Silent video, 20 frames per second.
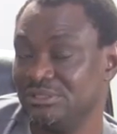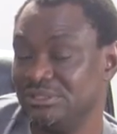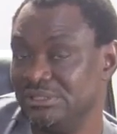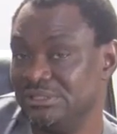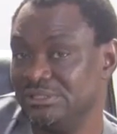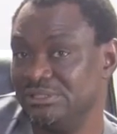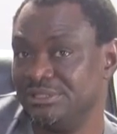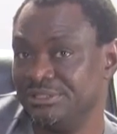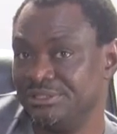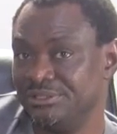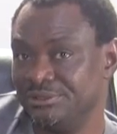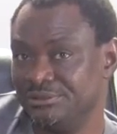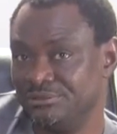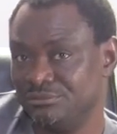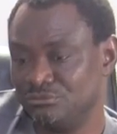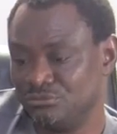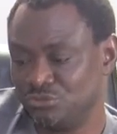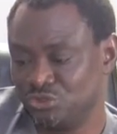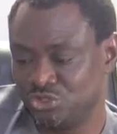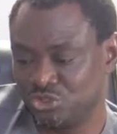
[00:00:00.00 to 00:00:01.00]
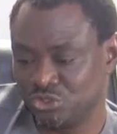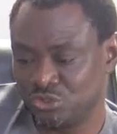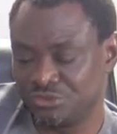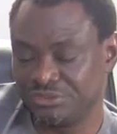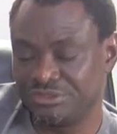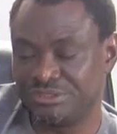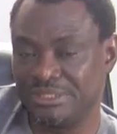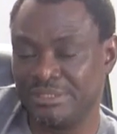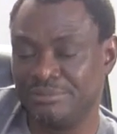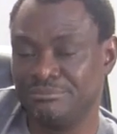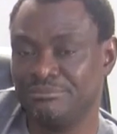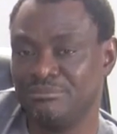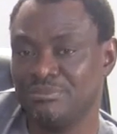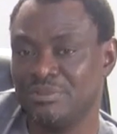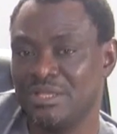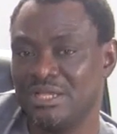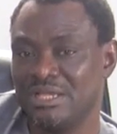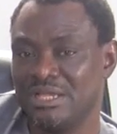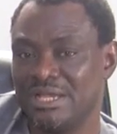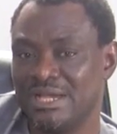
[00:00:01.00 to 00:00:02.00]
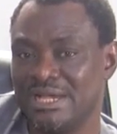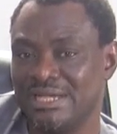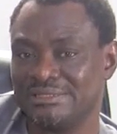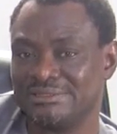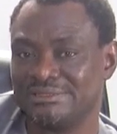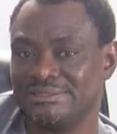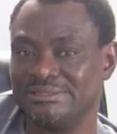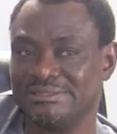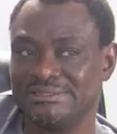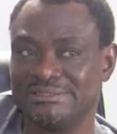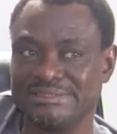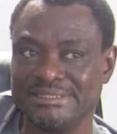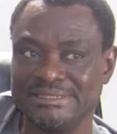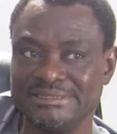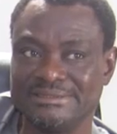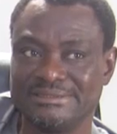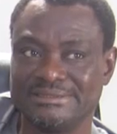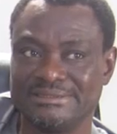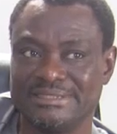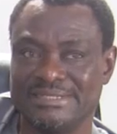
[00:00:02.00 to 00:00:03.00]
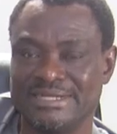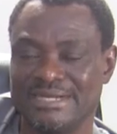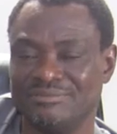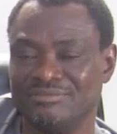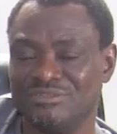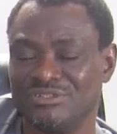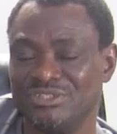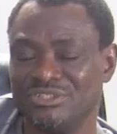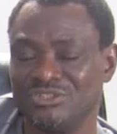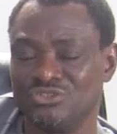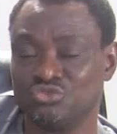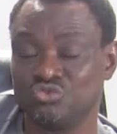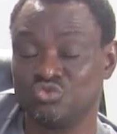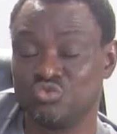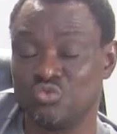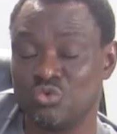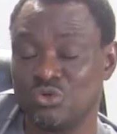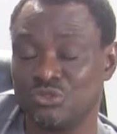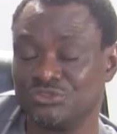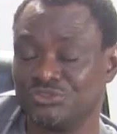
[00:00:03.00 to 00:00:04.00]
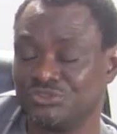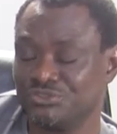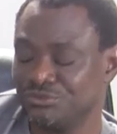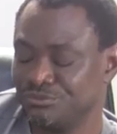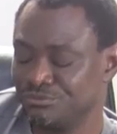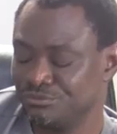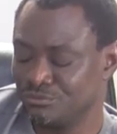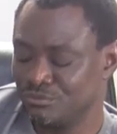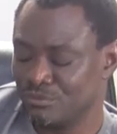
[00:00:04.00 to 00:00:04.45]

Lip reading: in the short term as the state gravitate towards